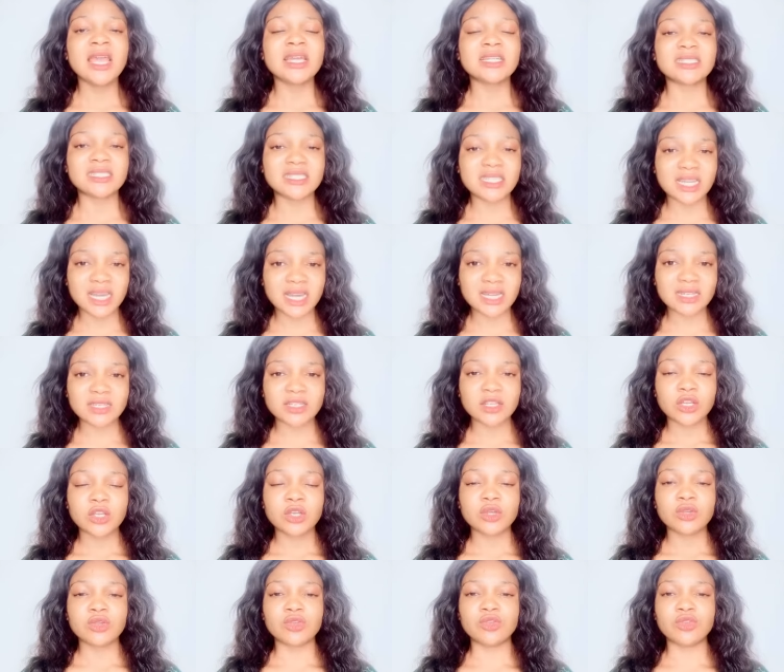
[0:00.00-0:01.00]
that
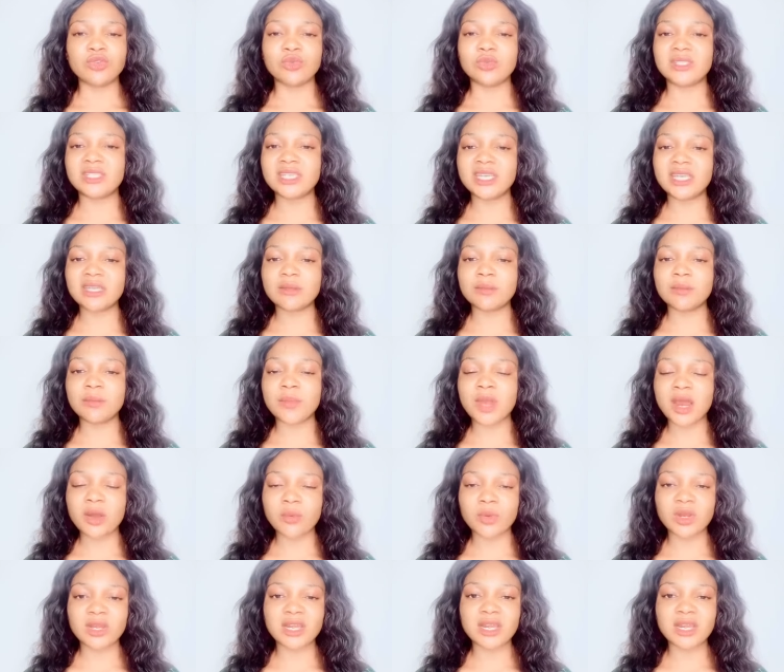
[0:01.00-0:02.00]
you did
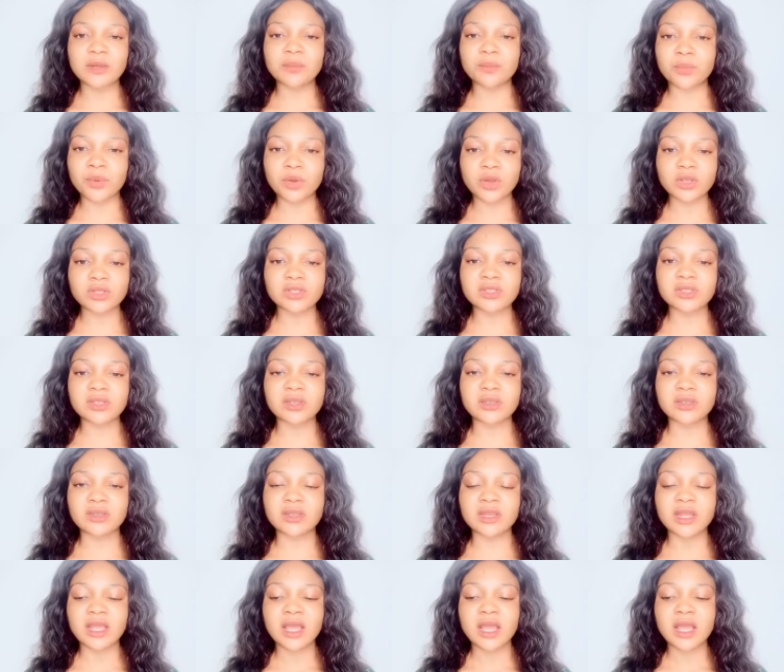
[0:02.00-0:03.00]
marry that
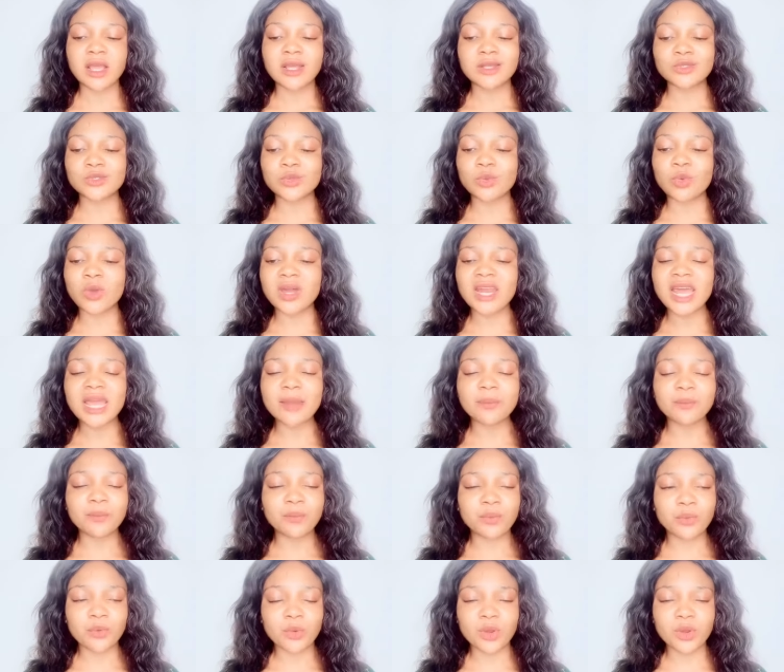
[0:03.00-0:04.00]
person. So, what I
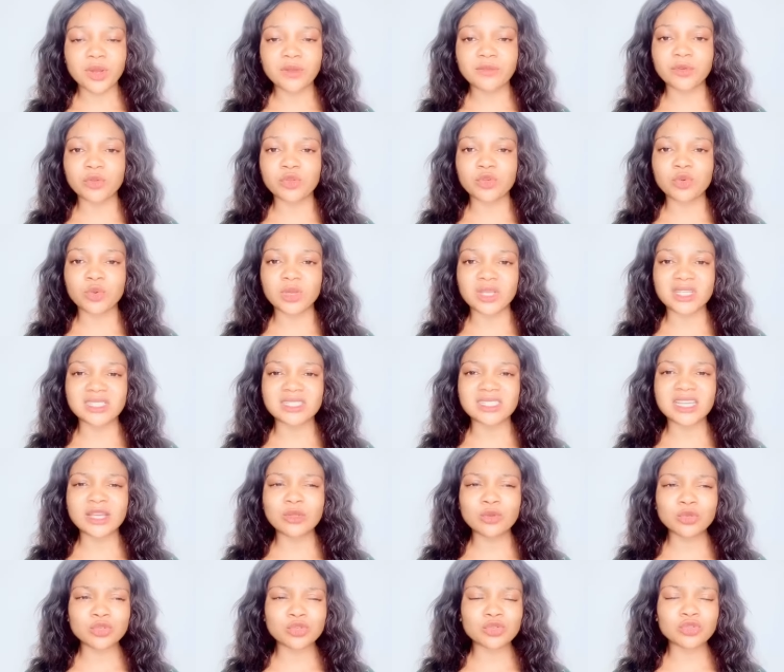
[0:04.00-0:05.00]
pray for you is
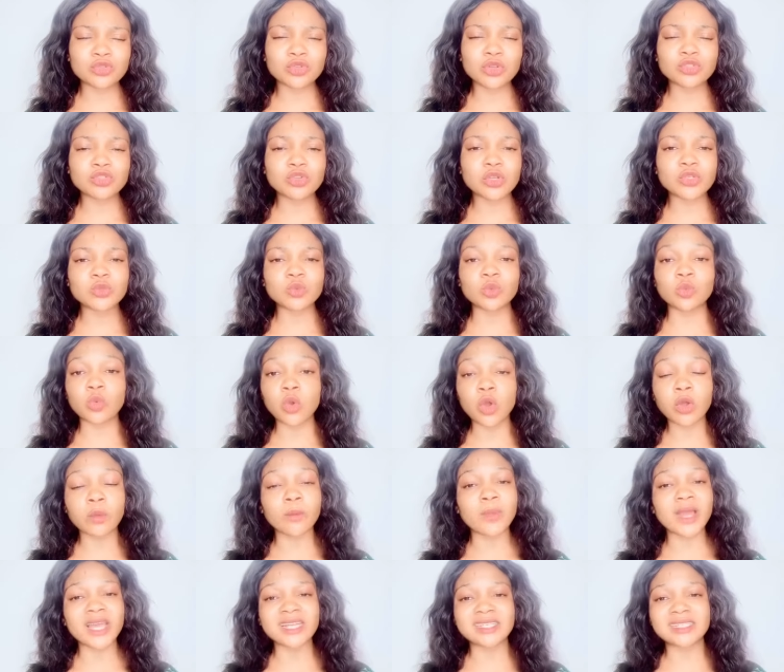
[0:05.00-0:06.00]
that you should not just
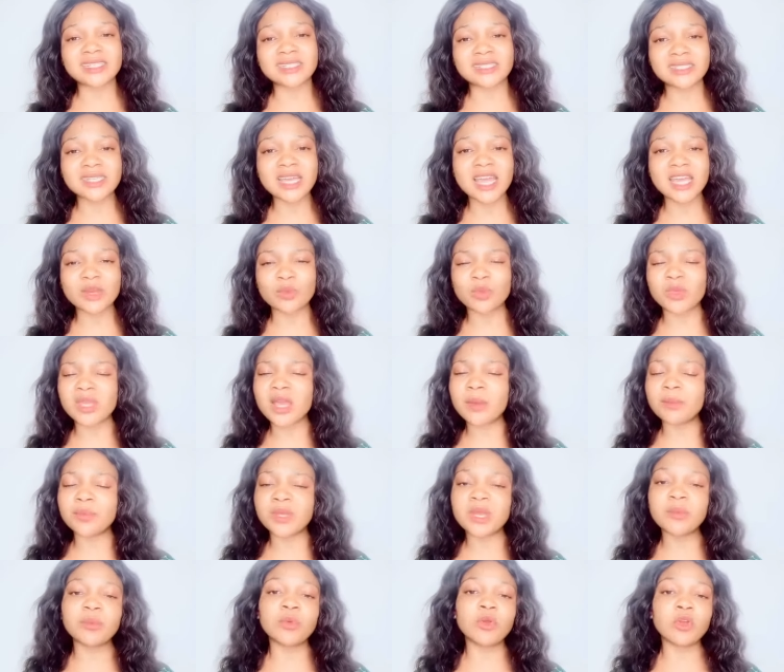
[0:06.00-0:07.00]
walk by sight. We are
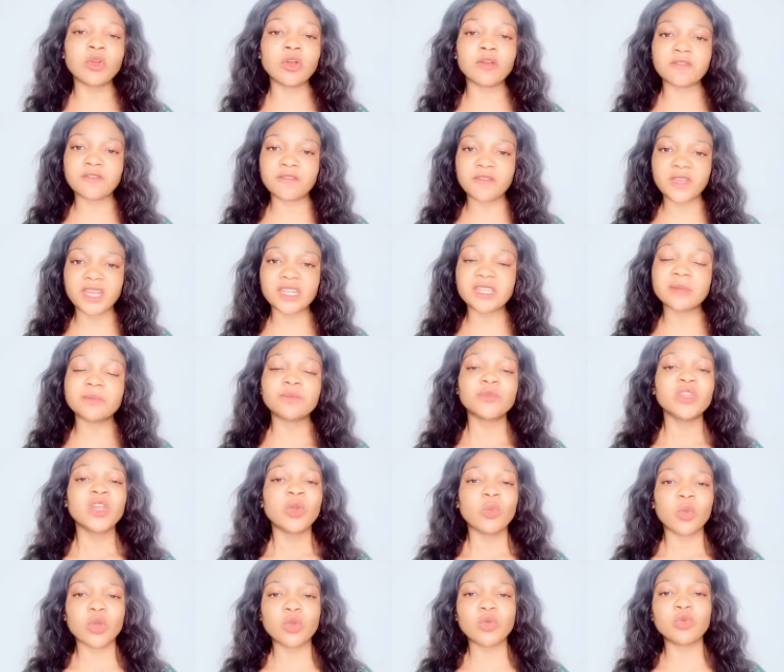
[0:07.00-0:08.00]
people of faith.
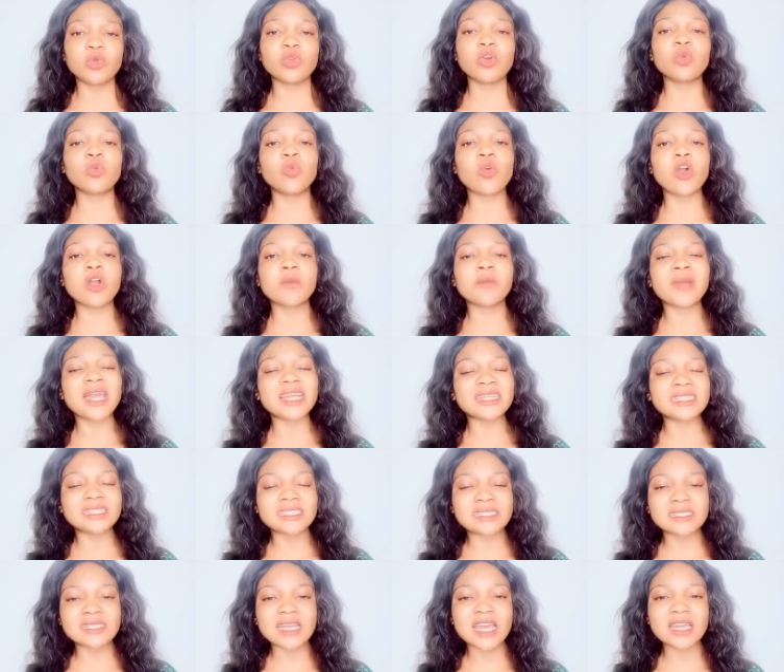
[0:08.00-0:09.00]
We do not walk by
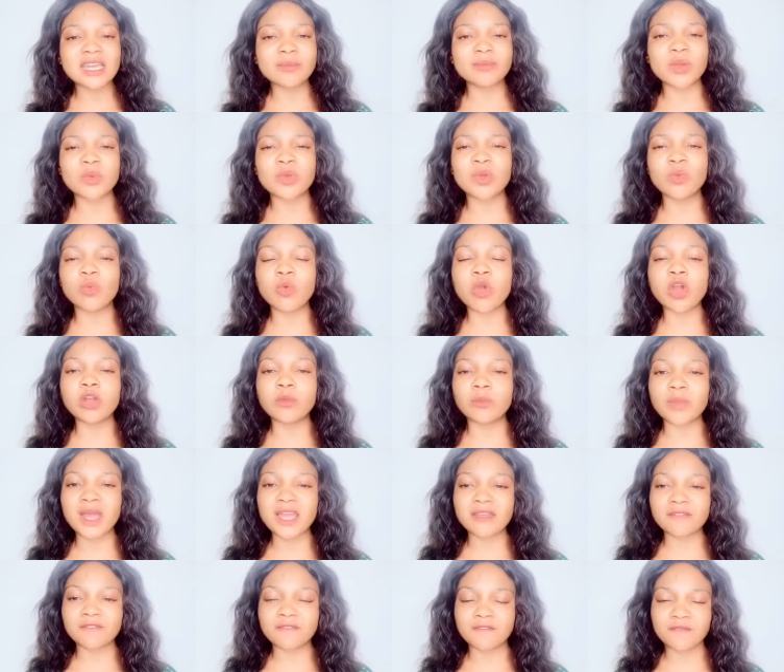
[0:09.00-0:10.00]
sight, but we walk
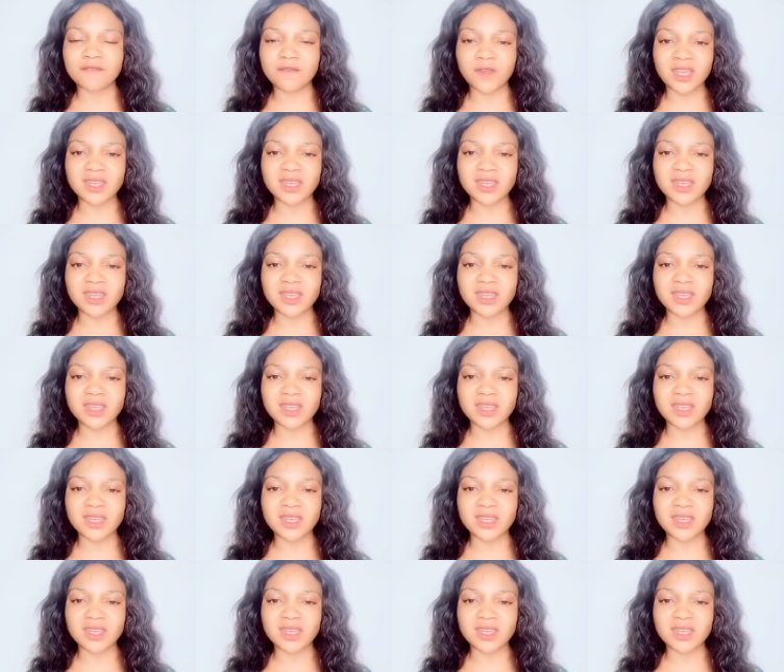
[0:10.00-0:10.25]
by faith